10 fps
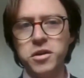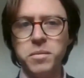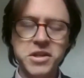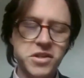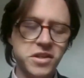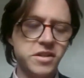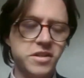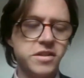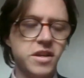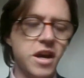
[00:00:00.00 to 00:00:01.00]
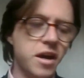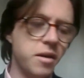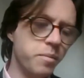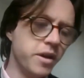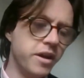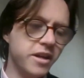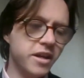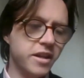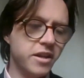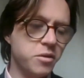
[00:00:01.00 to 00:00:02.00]
you mentioned
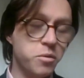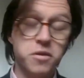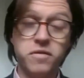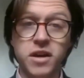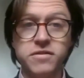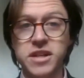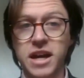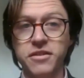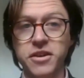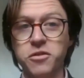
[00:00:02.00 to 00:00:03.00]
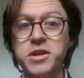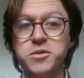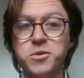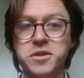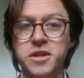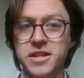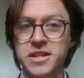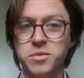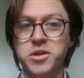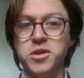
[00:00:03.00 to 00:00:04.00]
earlier that you would have loved having a resource like this
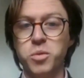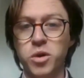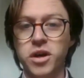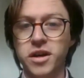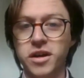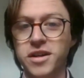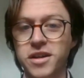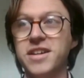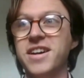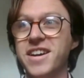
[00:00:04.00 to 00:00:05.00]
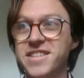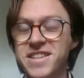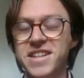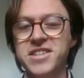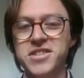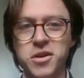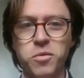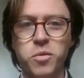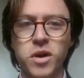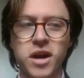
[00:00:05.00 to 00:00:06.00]
when you were a teacher.
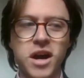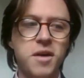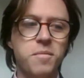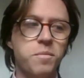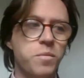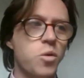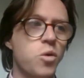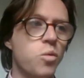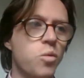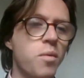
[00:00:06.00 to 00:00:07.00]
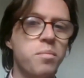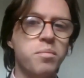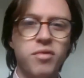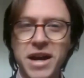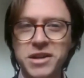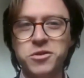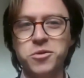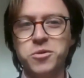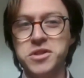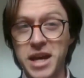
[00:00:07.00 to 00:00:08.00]
What
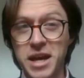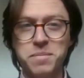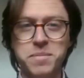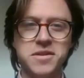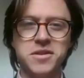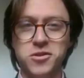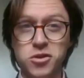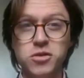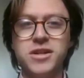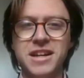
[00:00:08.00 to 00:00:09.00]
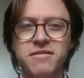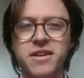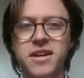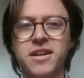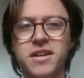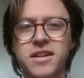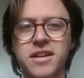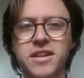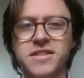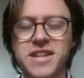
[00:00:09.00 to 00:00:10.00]
practical tips could you deliver
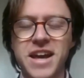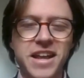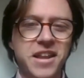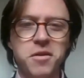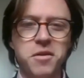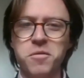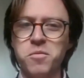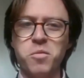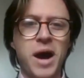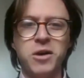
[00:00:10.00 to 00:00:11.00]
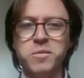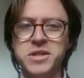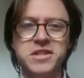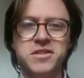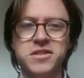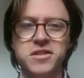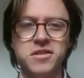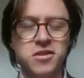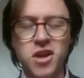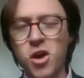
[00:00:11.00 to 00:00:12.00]
today that will help teachers
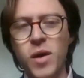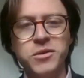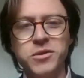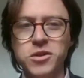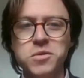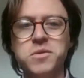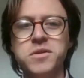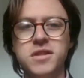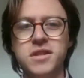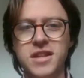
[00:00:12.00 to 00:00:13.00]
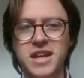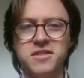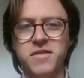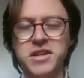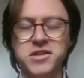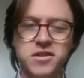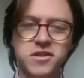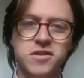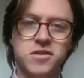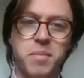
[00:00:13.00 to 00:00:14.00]
know how to use
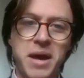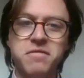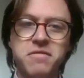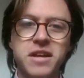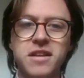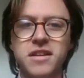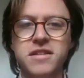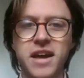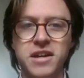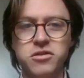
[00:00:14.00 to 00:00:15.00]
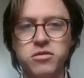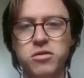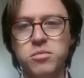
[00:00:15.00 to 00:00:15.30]
interventions to benefit this age group?